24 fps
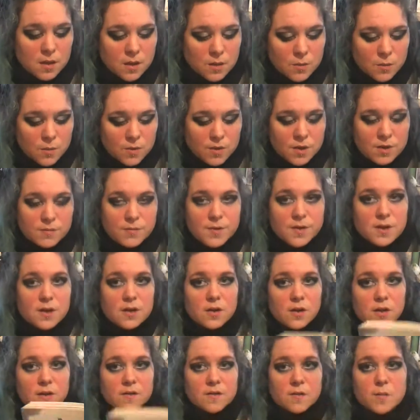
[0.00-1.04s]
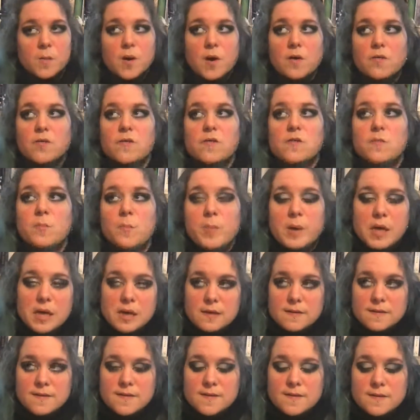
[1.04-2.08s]
What I really liked about this
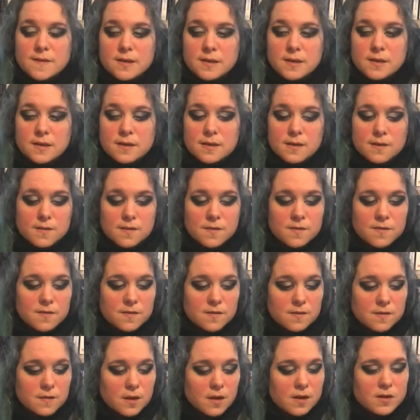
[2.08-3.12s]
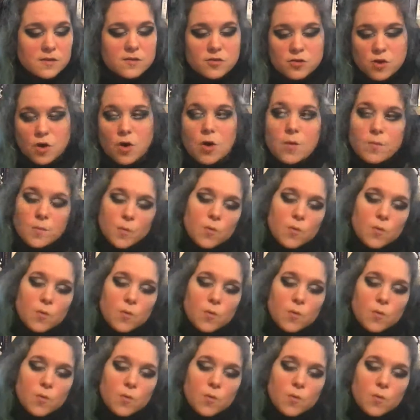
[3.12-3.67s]
bit is, like, Tom